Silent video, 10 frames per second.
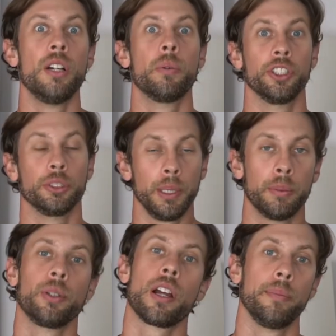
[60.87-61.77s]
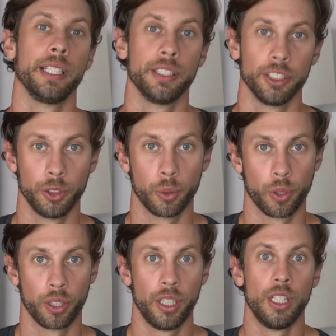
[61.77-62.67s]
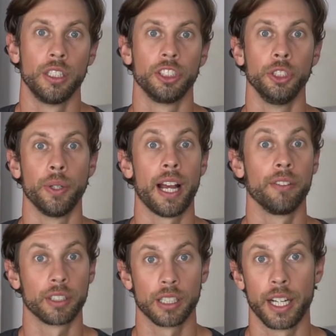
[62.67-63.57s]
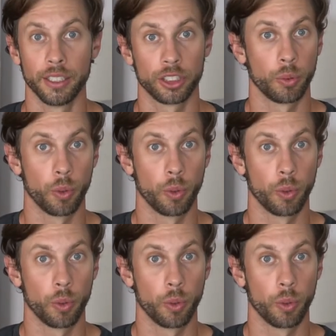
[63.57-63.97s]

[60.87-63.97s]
where there's people coming in the door so you have clients to